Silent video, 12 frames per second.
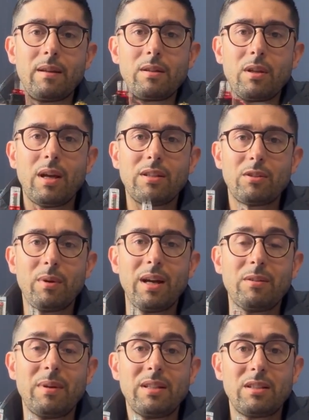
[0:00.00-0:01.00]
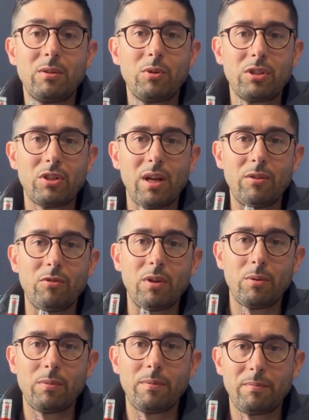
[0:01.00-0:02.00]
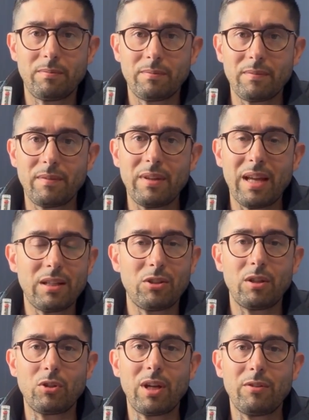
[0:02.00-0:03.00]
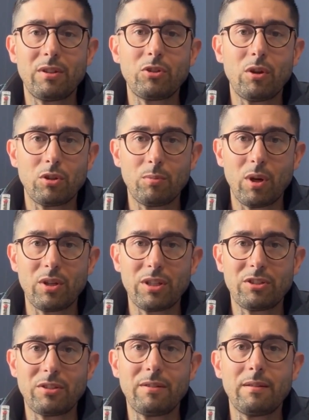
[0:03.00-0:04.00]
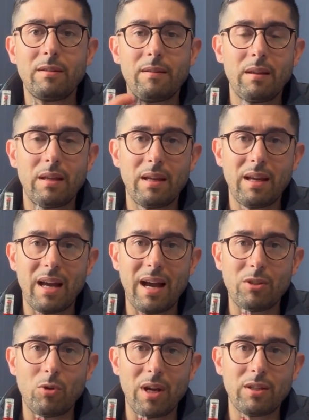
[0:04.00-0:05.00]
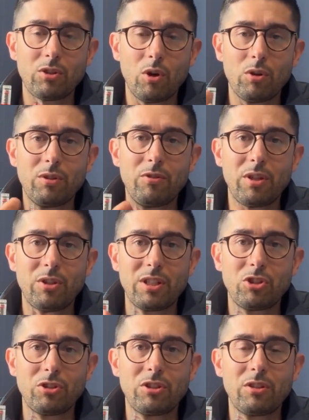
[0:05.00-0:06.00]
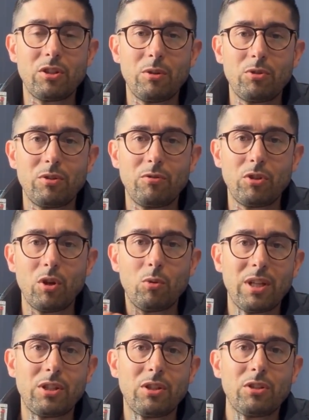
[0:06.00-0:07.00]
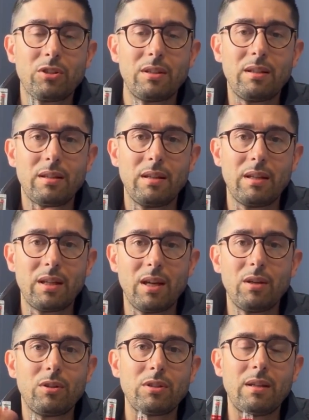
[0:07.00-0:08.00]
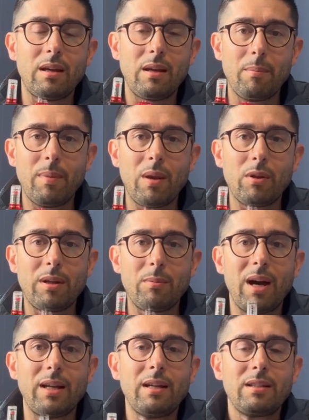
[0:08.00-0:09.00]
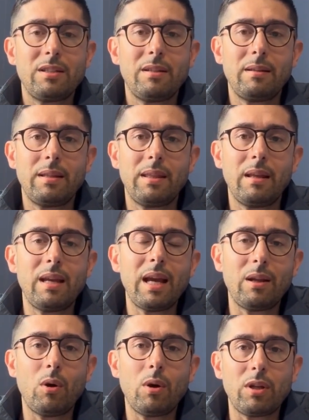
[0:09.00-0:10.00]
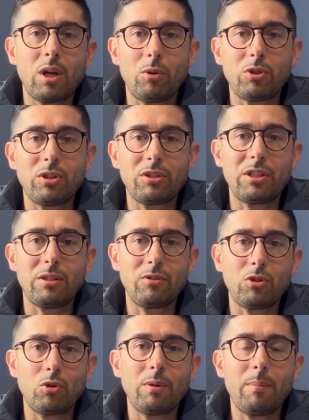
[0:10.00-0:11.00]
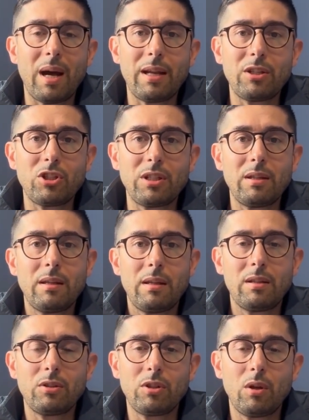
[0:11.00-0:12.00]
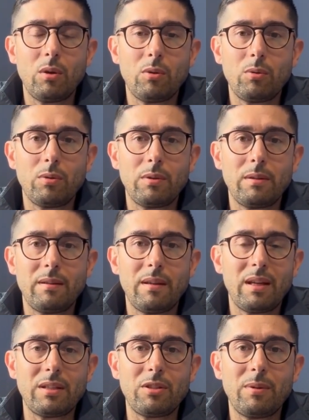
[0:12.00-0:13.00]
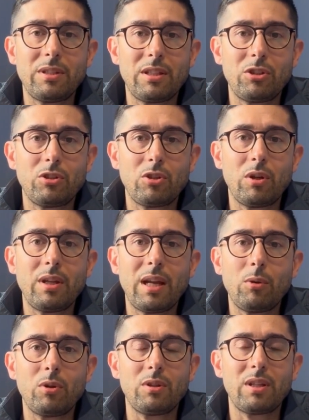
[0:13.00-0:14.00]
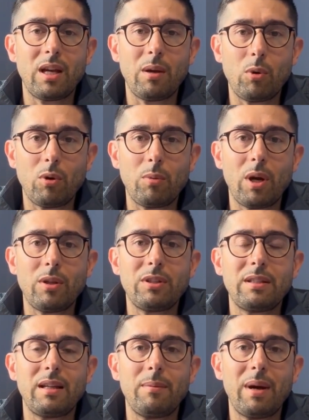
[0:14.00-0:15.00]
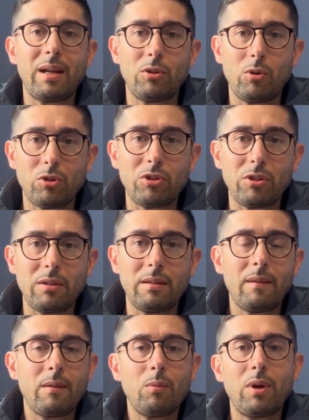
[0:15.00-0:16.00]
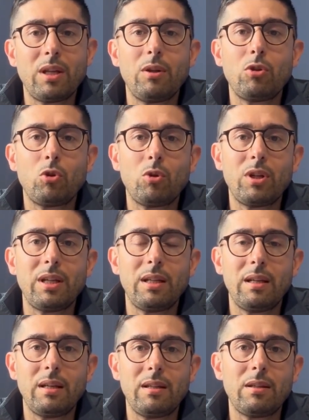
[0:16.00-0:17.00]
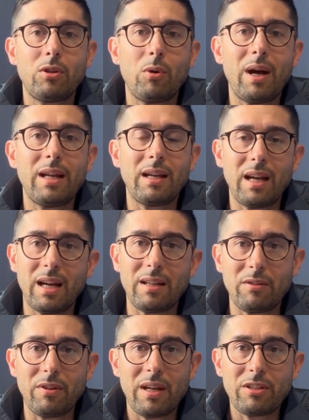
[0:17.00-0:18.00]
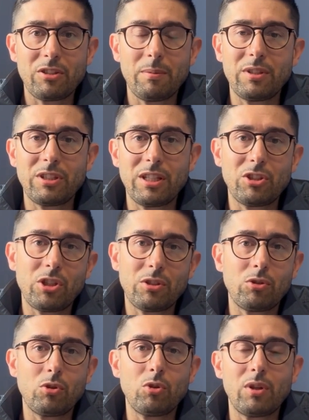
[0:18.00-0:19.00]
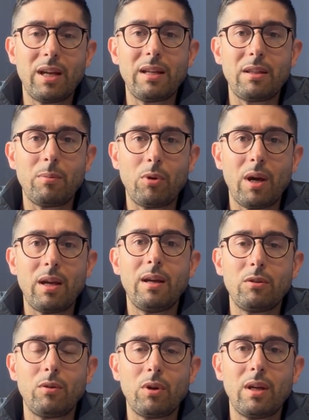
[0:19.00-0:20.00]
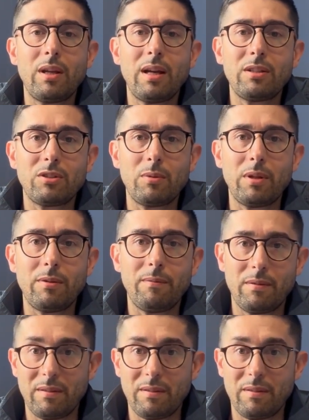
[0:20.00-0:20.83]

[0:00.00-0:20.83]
To customize means that we start from laser engravings on the bodies, as well as all the variations in terms of flow meters, colors, mounting brackets, and all the options even during packaging. So customizations on labels, cardboard boxes, and manuals we can truly do any kind of customization to create the product for our customer.